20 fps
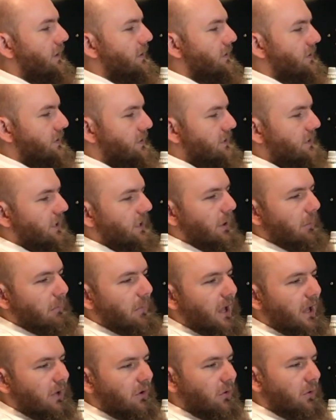distilling
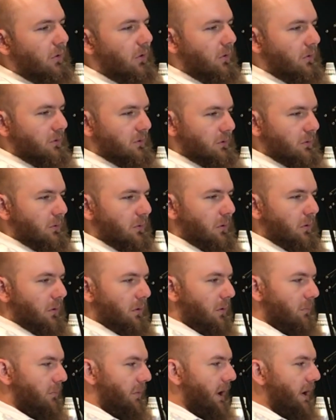mango
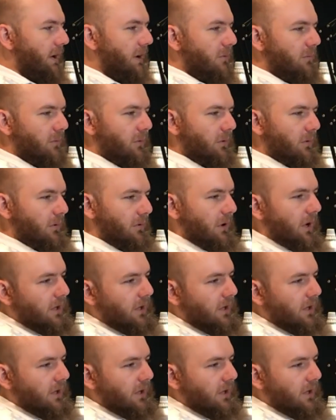or pineapple.